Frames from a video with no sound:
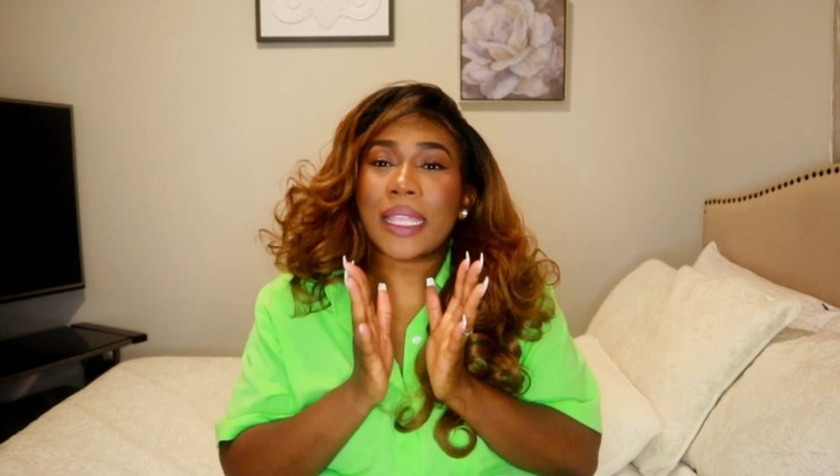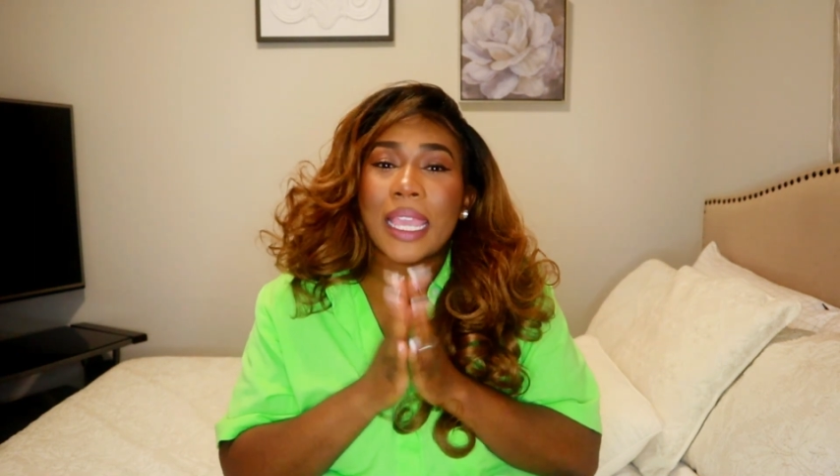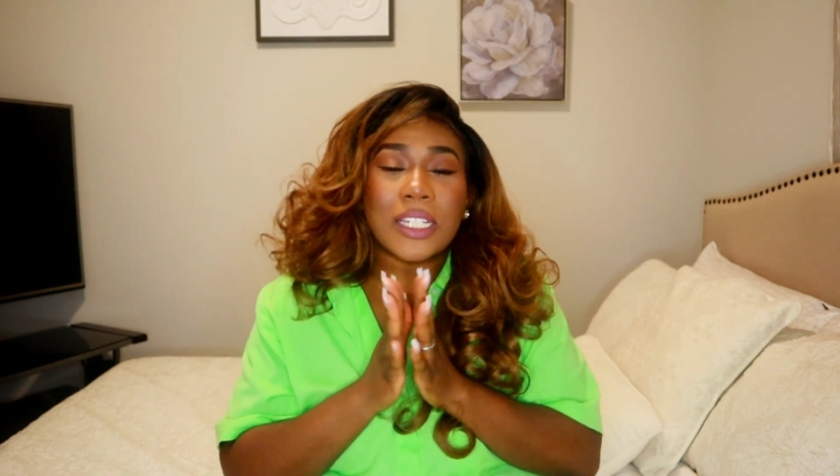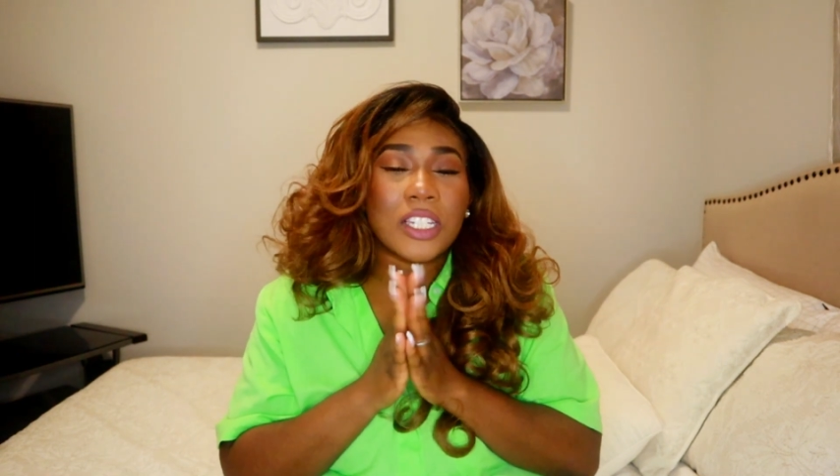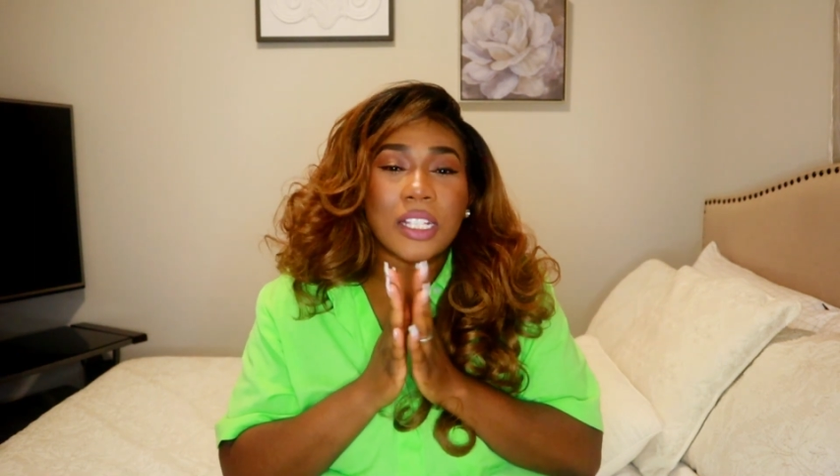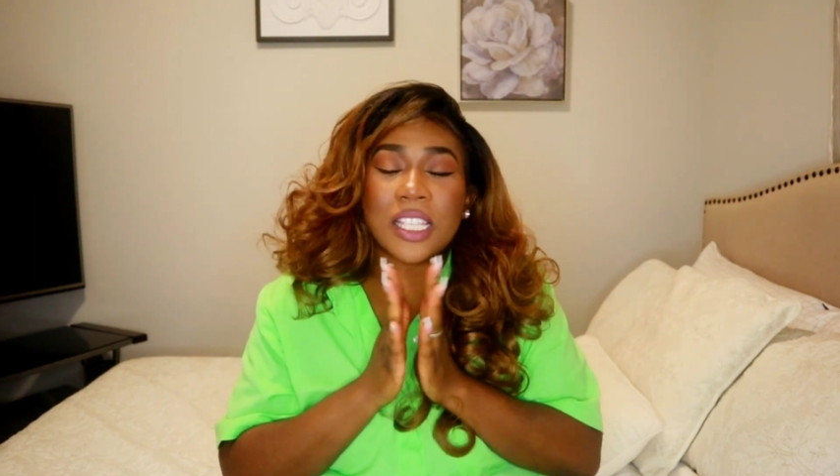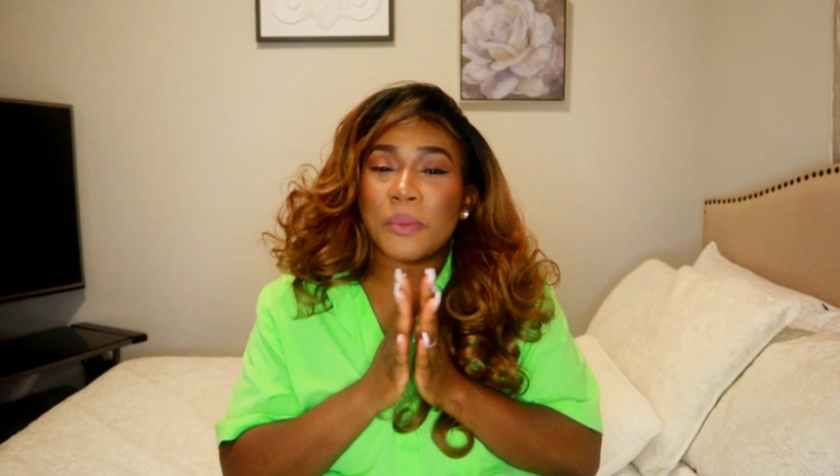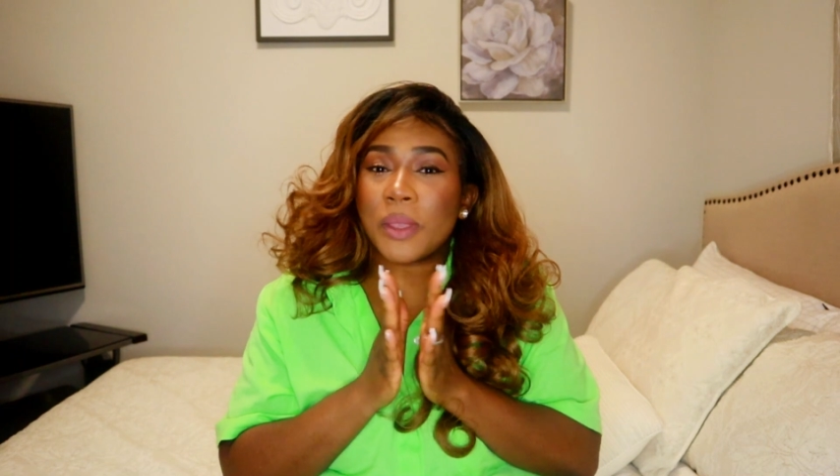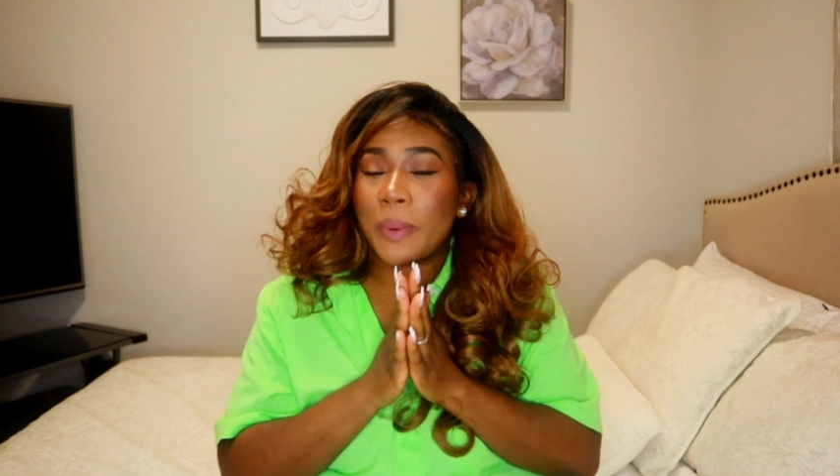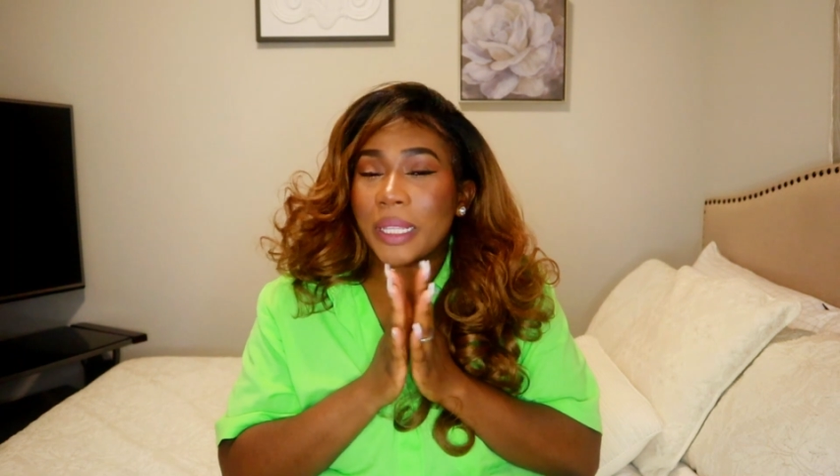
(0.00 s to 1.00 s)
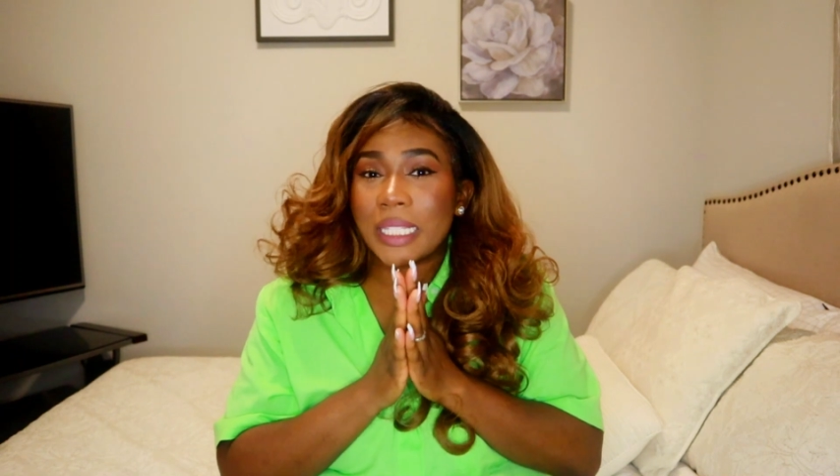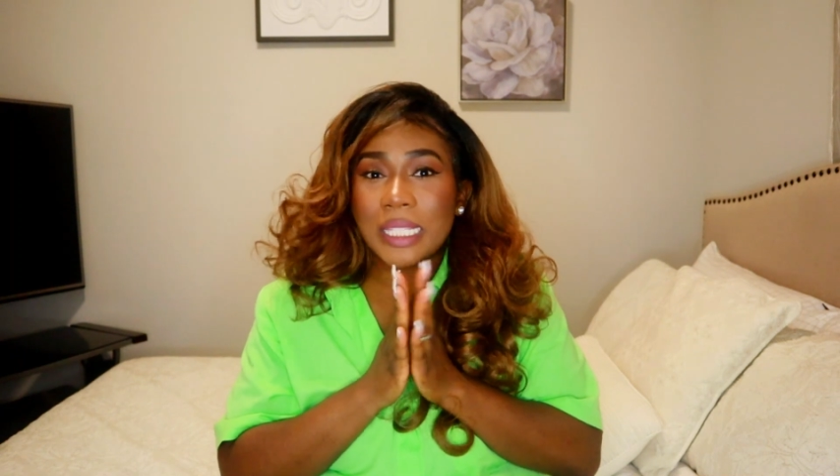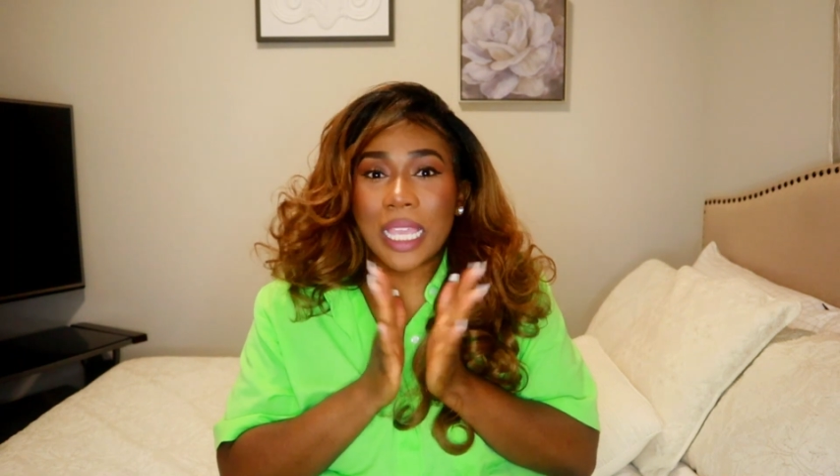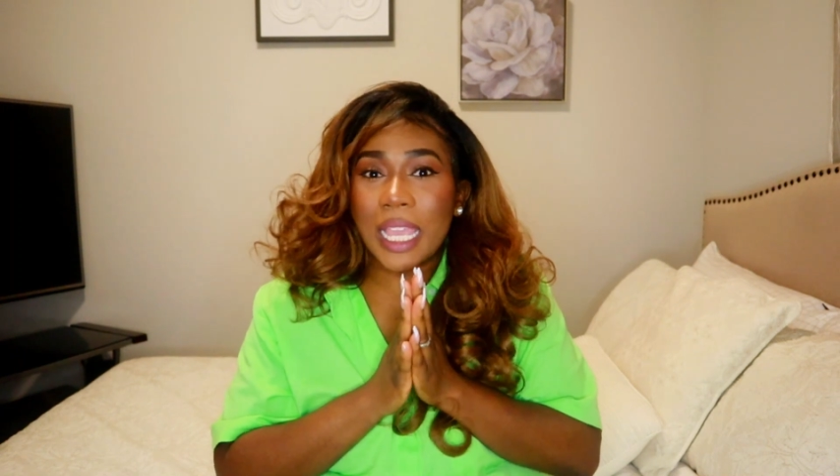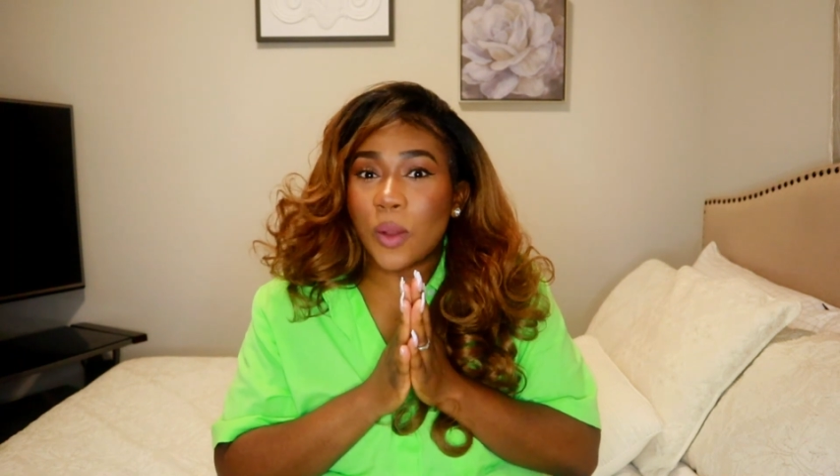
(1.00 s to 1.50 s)
can't y'all tell me about
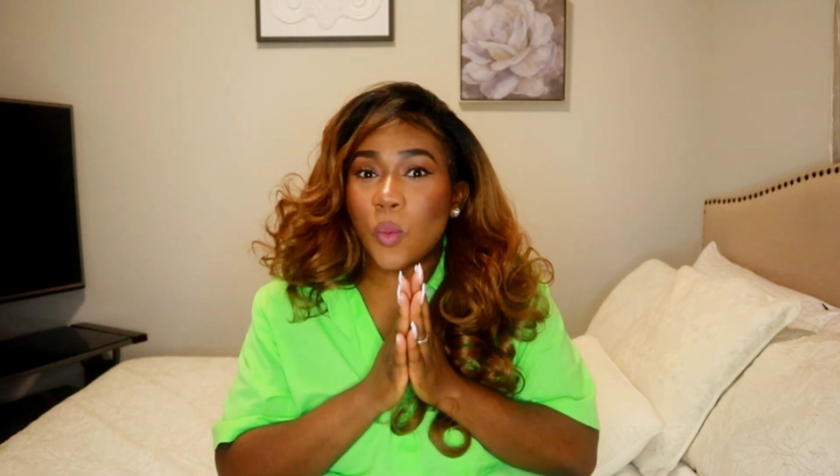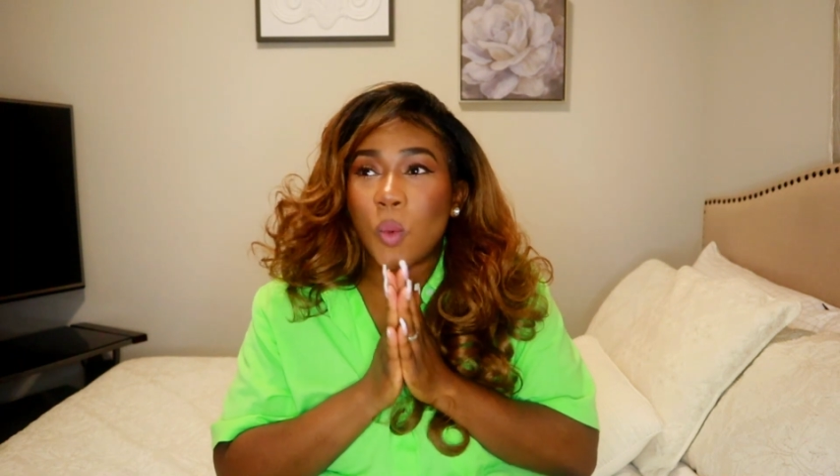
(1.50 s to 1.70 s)
this king?